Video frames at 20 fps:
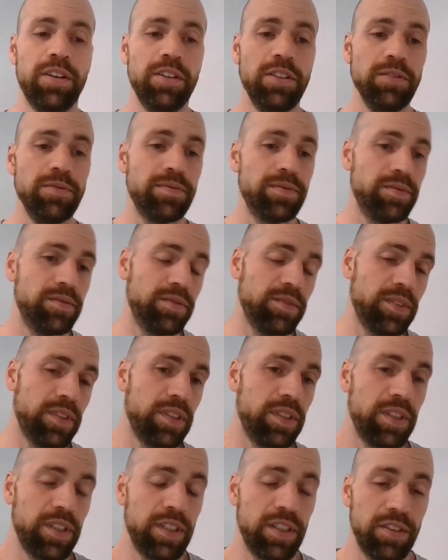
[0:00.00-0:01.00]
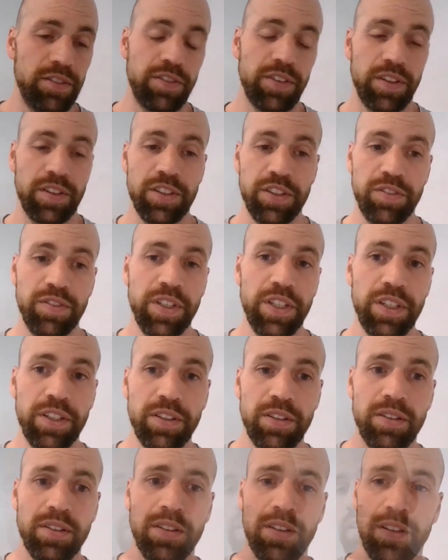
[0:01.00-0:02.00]
now, and for this
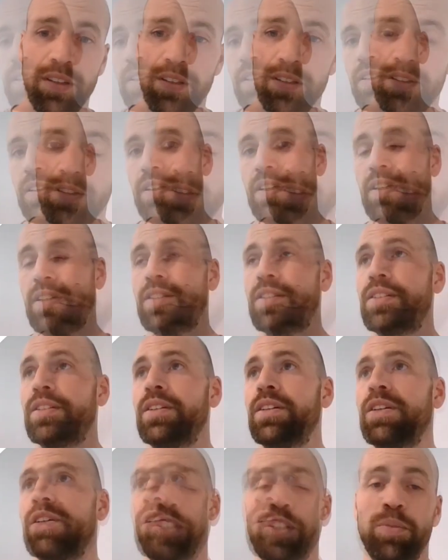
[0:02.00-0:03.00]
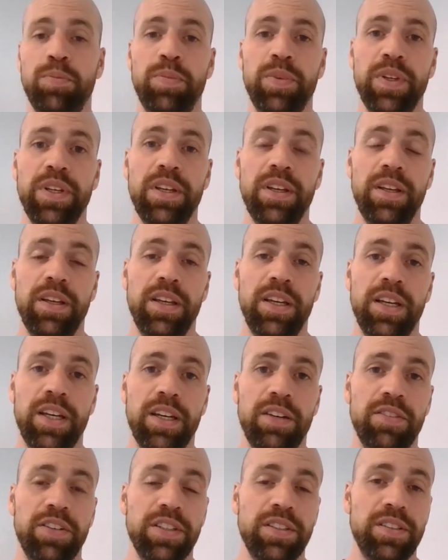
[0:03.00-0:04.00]
video, that should be
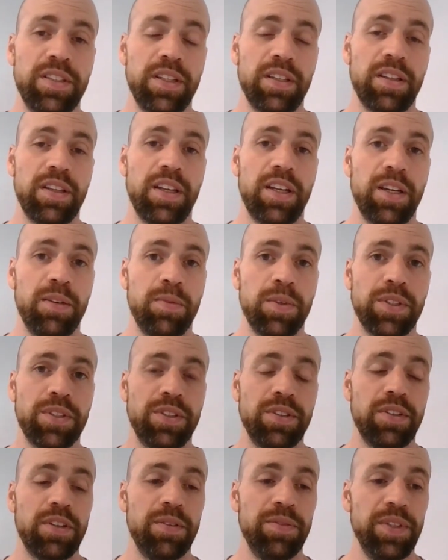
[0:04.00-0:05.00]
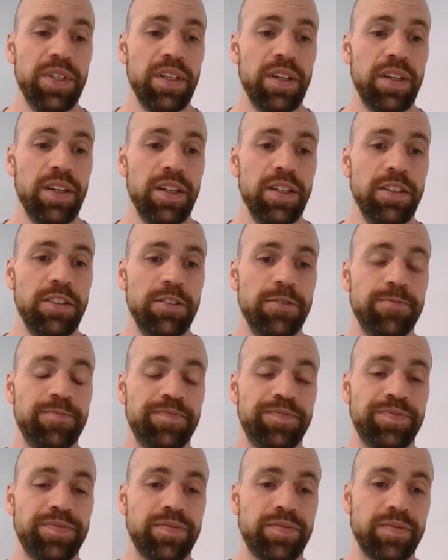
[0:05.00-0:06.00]
everything that I wanted to communicate.
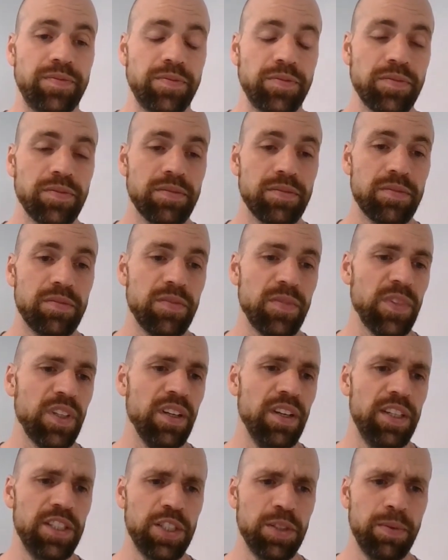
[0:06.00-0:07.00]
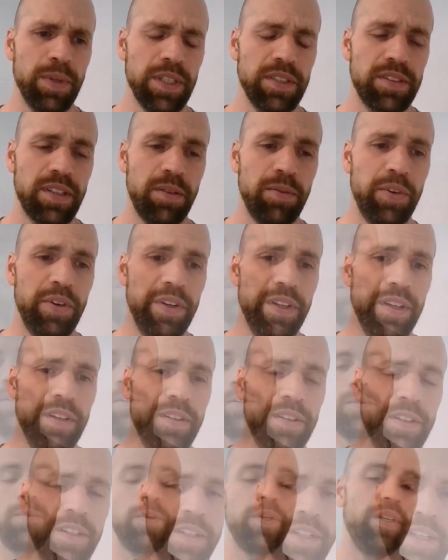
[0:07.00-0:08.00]
As a quick summary,
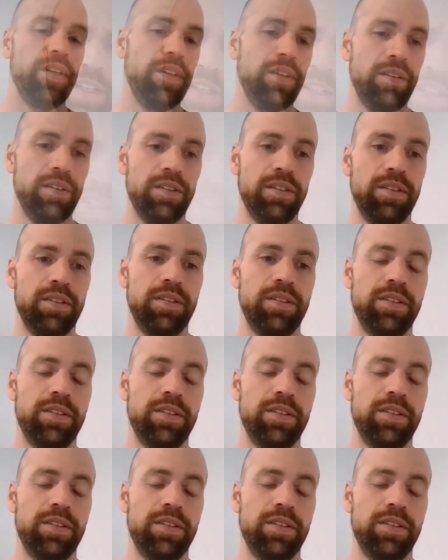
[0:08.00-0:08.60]
we